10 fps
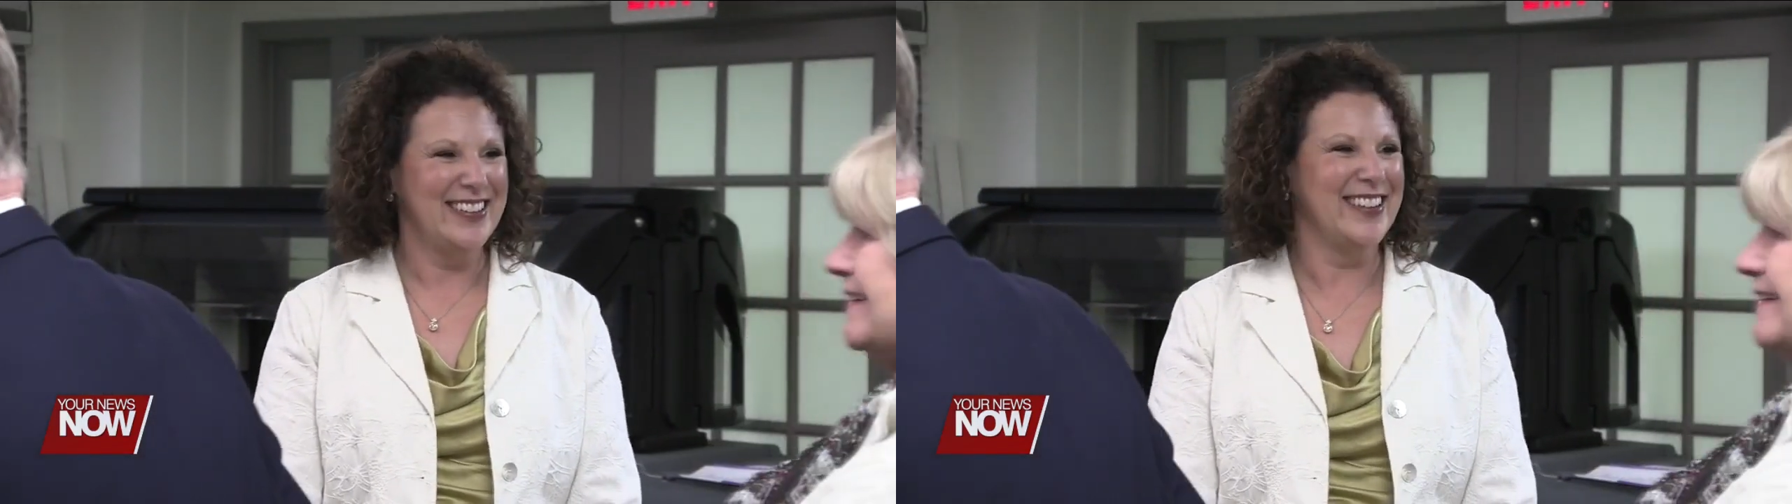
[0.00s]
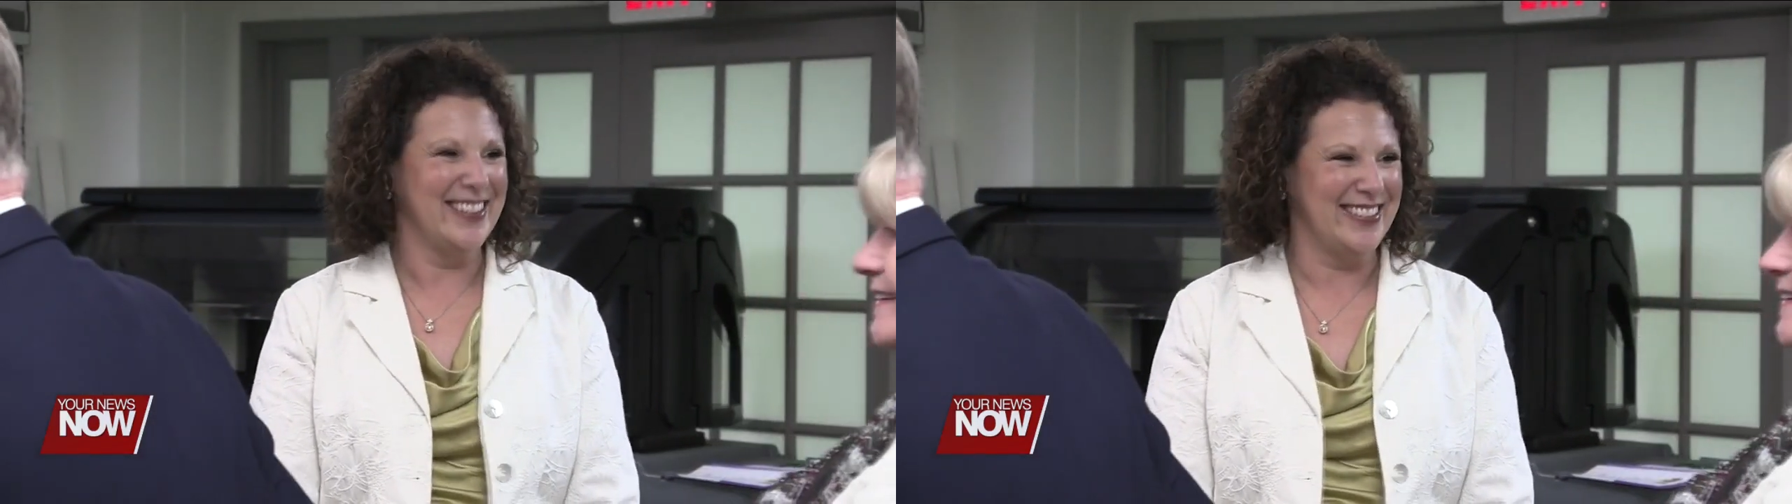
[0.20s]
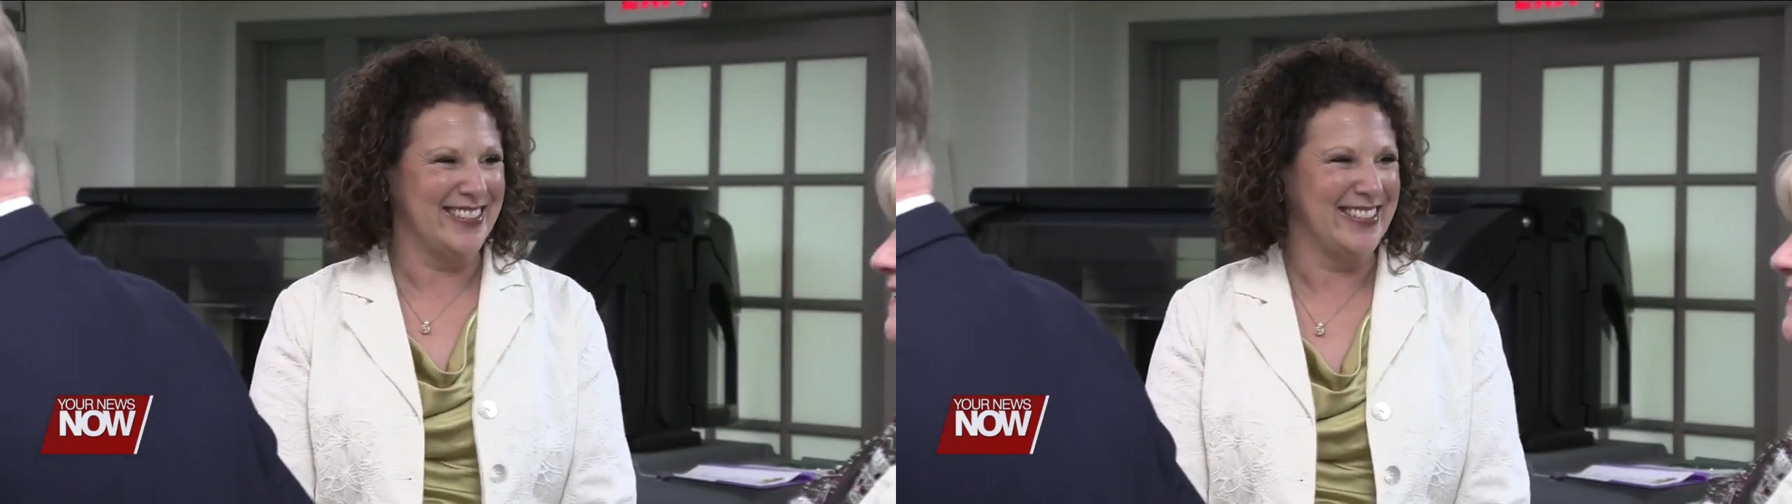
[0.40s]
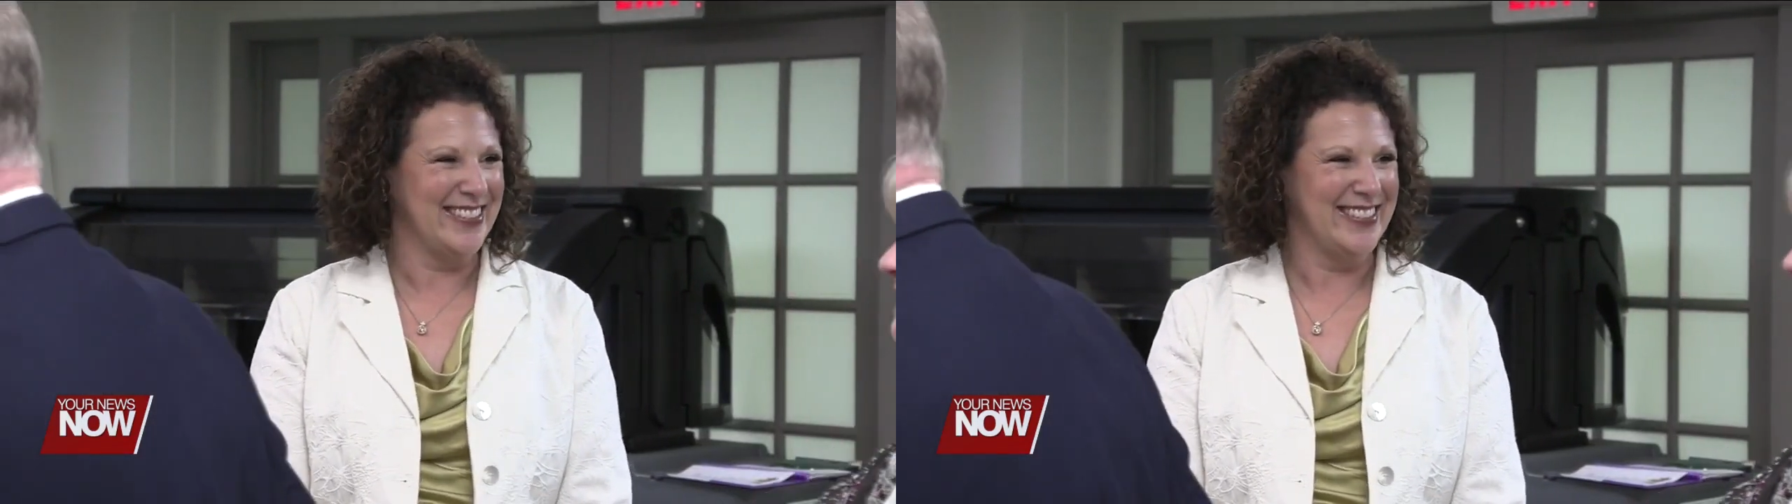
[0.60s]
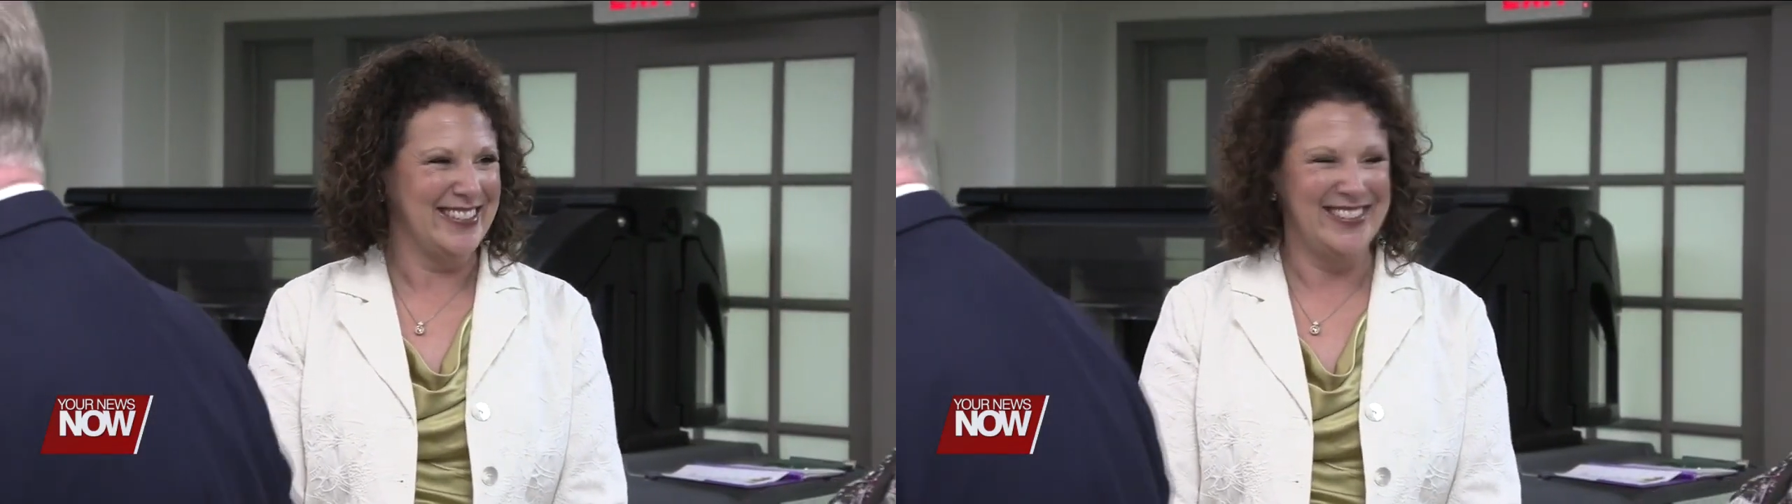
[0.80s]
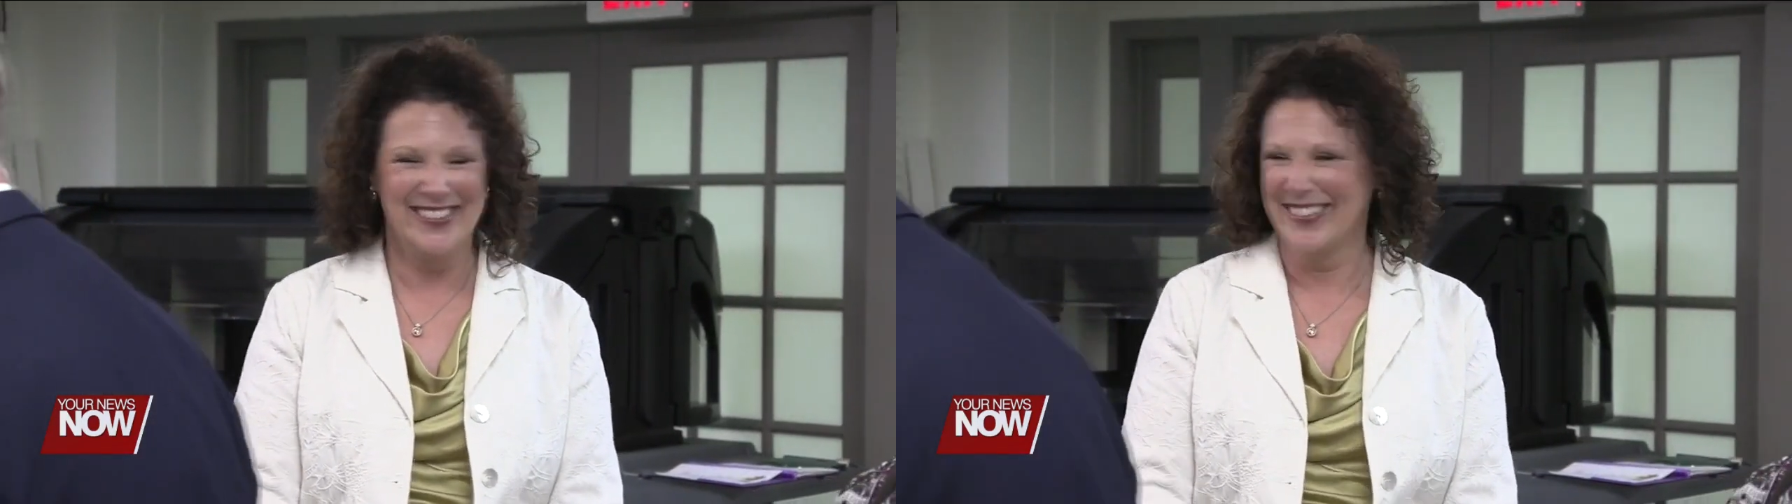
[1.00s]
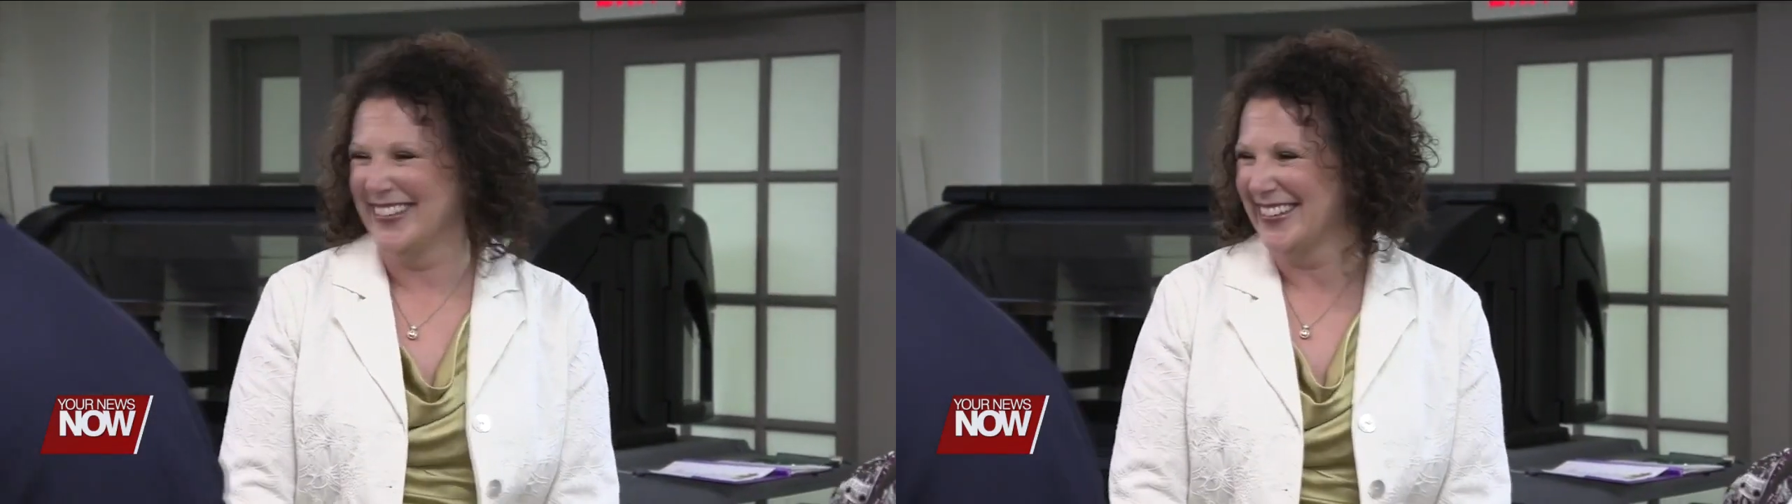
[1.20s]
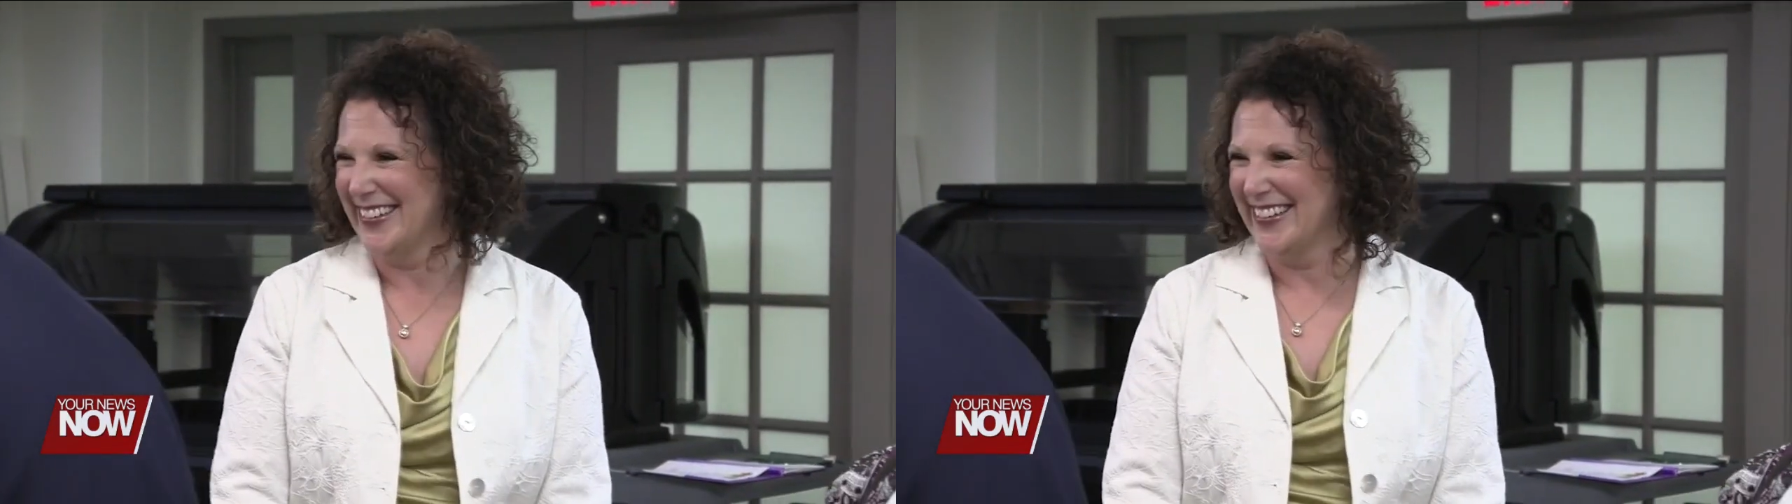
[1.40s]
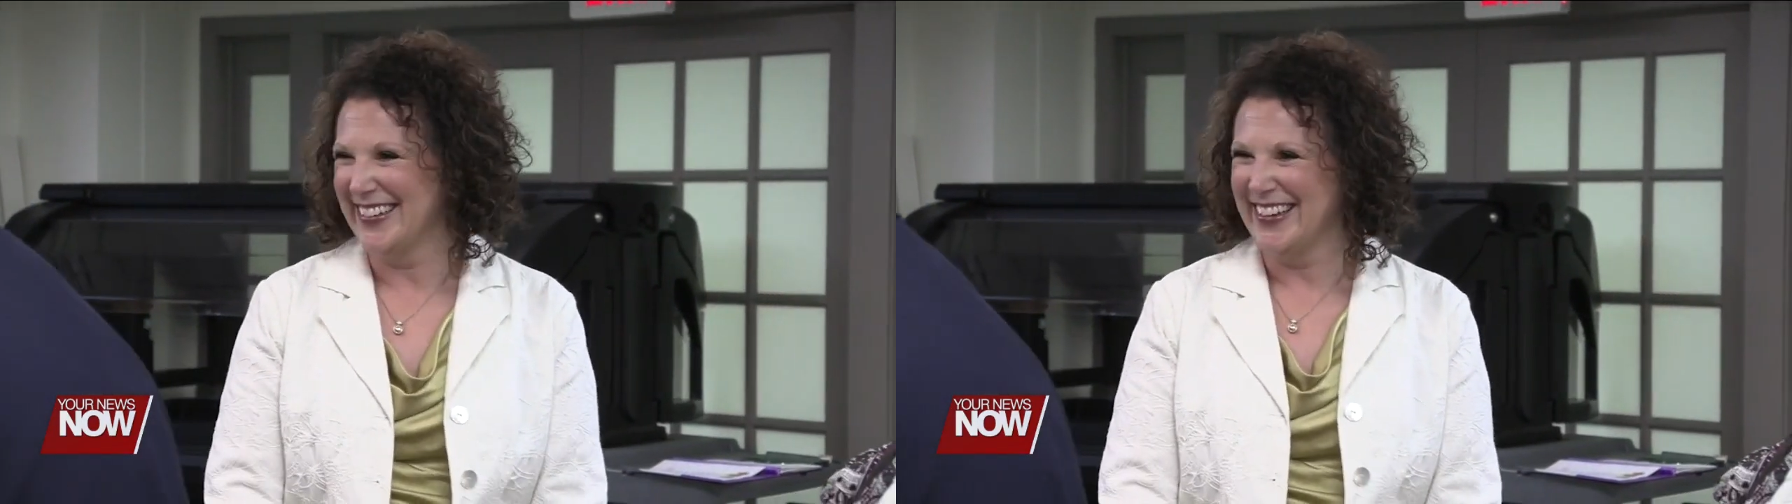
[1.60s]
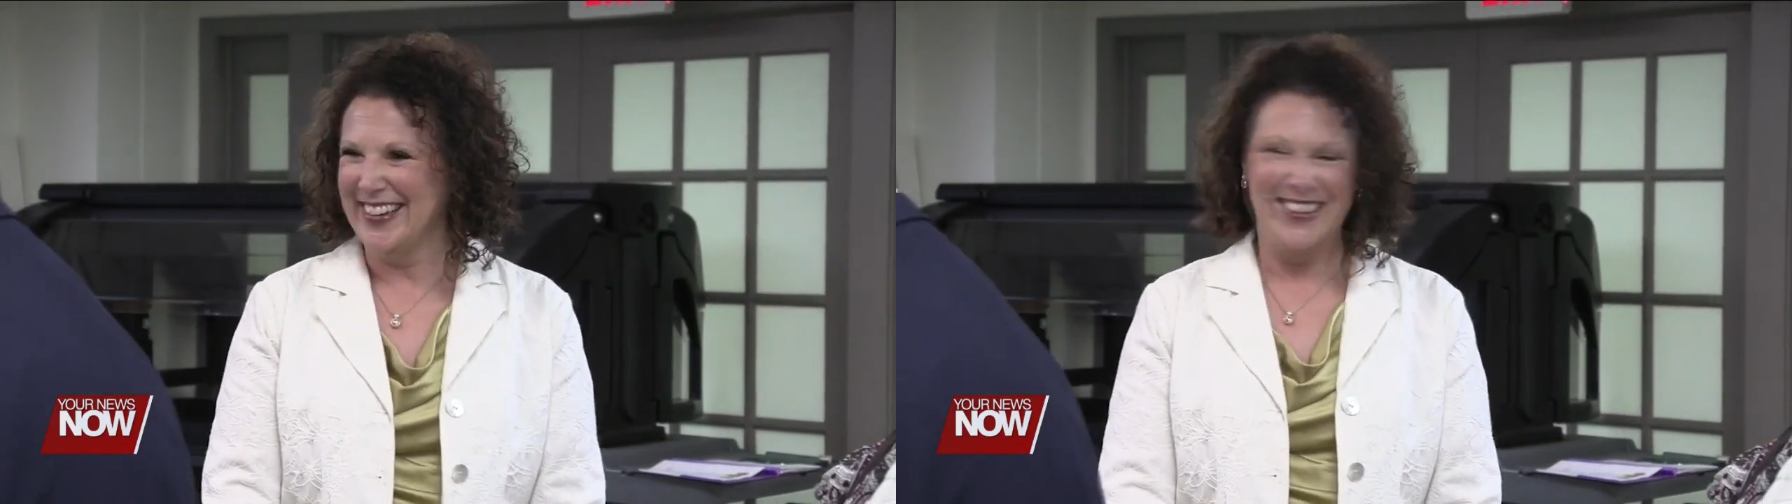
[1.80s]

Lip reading: husband. She hopes her story